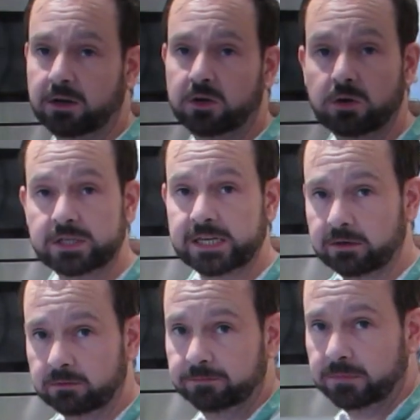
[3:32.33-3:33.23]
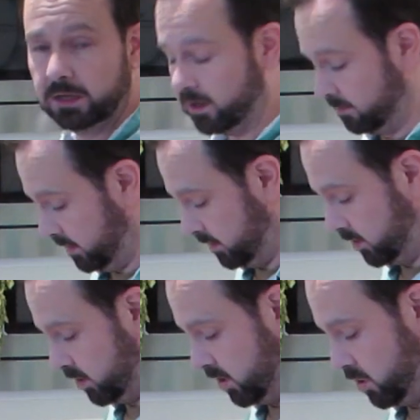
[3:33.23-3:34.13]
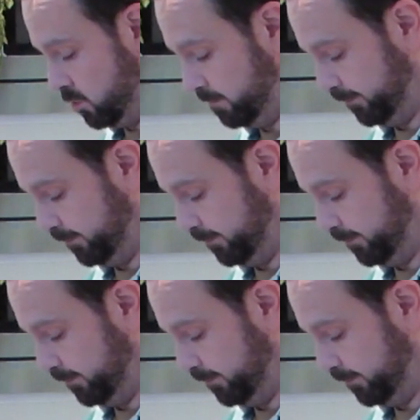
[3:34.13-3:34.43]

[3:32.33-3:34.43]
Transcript: to cook down in the stew.